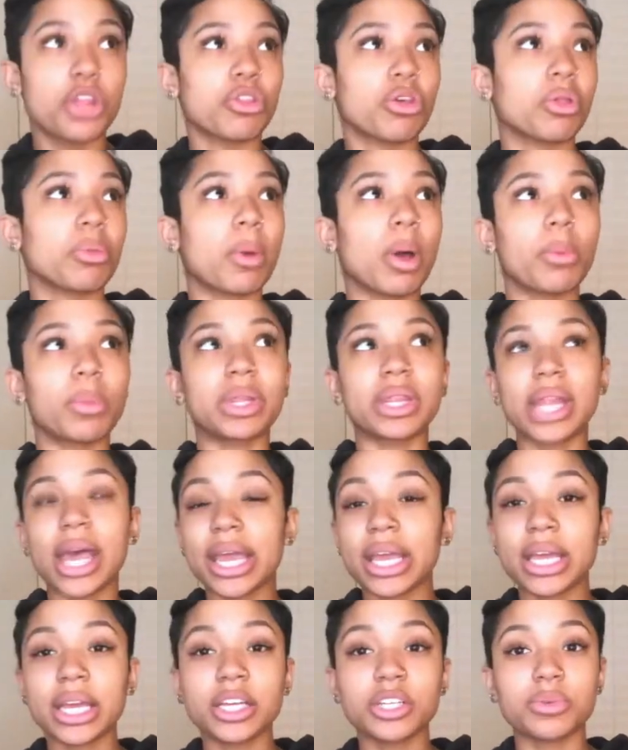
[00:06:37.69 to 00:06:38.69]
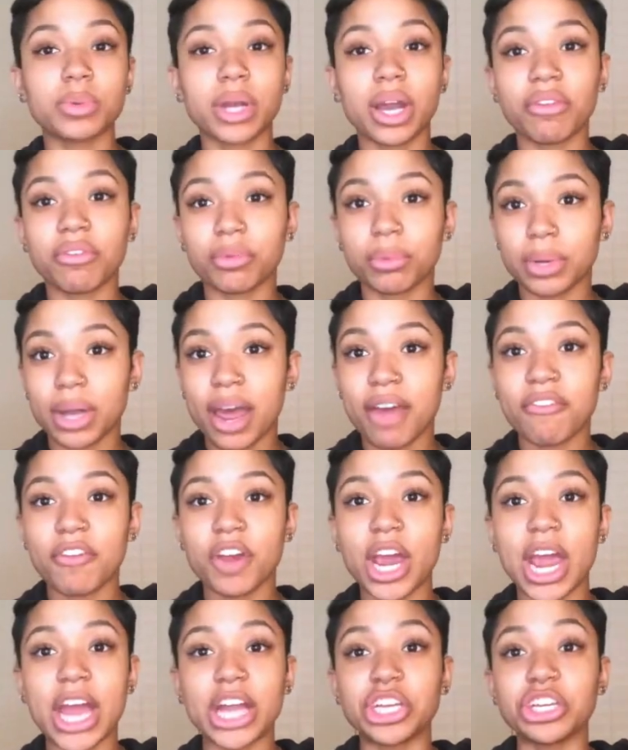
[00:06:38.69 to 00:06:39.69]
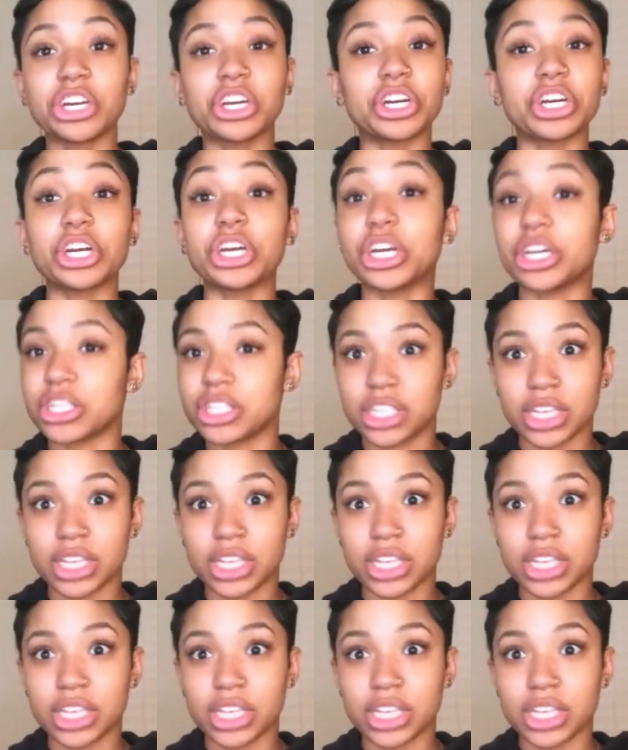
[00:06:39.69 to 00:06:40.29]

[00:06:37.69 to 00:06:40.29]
throw them on with leggings, whatever, whatever, and you're good